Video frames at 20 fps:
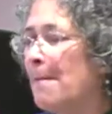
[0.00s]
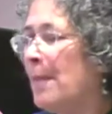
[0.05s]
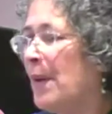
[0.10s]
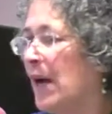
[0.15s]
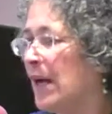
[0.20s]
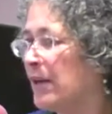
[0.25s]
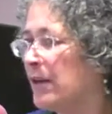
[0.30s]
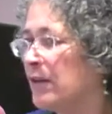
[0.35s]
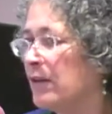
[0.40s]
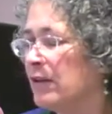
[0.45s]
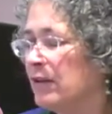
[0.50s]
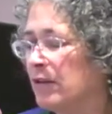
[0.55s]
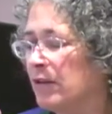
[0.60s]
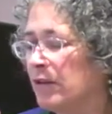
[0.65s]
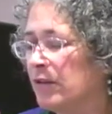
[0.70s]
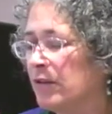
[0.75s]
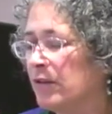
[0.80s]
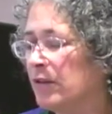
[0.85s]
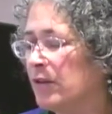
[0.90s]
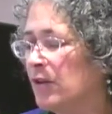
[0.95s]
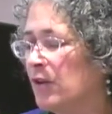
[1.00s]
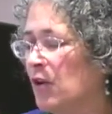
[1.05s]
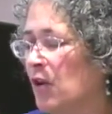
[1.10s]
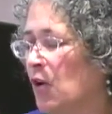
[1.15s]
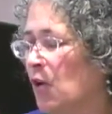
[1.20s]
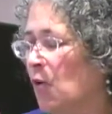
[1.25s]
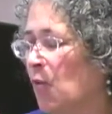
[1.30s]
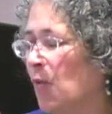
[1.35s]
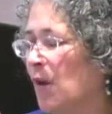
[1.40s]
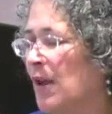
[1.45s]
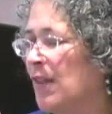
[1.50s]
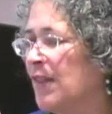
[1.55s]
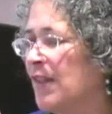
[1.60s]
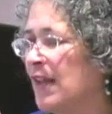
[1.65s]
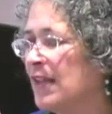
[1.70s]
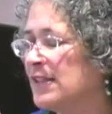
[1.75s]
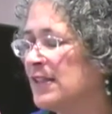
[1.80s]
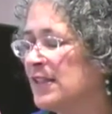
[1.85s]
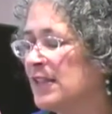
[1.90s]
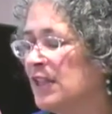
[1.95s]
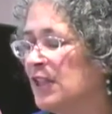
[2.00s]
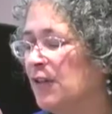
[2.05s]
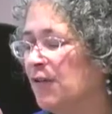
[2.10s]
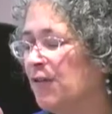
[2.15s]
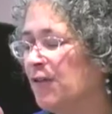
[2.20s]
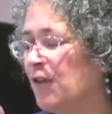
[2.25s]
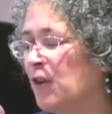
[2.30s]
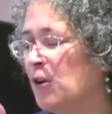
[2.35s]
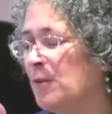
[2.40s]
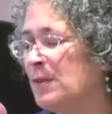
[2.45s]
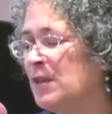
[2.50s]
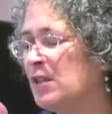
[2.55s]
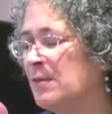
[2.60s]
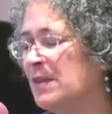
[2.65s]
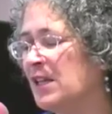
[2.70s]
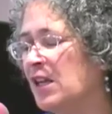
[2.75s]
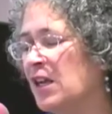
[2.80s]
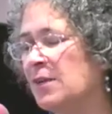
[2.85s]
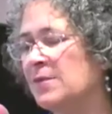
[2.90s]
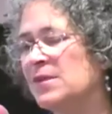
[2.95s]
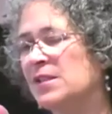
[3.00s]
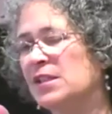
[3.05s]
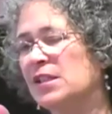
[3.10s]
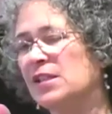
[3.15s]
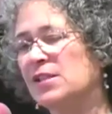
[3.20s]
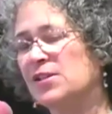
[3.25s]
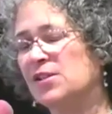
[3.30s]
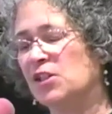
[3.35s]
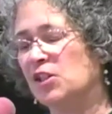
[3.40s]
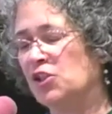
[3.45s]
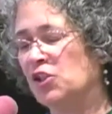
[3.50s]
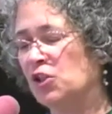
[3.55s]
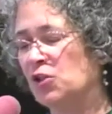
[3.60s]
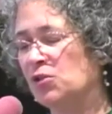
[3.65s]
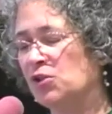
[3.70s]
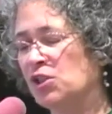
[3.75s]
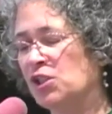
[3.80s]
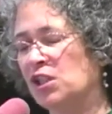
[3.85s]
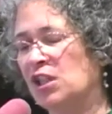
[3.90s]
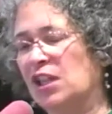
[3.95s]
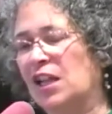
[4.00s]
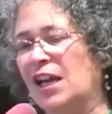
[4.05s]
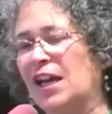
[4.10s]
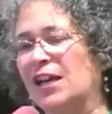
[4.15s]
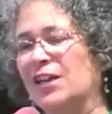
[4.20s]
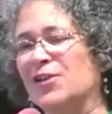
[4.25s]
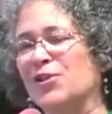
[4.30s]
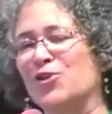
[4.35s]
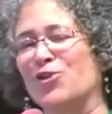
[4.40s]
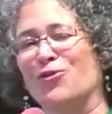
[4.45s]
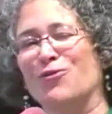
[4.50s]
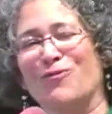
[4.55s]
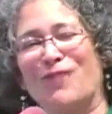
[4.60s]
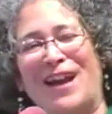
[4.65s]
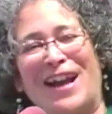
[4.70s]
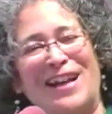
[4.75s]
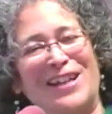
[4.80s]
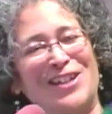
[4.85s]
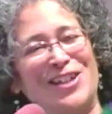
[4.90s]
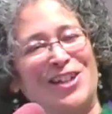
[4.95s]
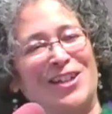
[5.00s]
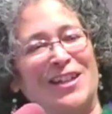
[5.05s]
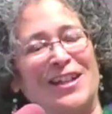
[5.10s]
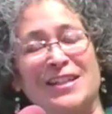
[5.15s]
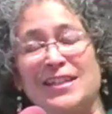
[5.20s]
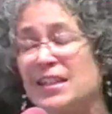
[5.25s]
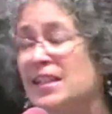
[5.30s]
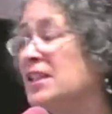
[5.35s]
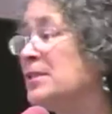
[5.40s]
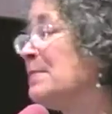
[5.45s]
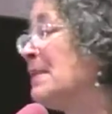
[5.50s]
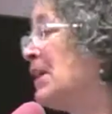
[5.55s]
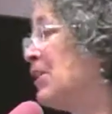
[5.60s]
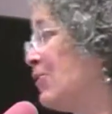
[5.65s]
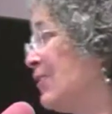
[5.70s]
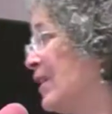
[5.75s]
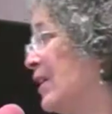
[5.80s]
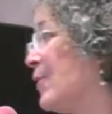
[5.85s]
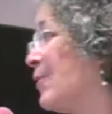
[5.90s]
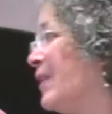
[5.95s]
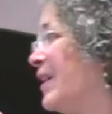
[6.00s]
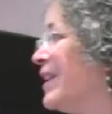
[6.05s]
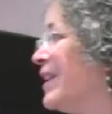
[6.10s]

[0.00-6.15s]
But when that xenophobia becomes institutionalized or rationalized, it's better that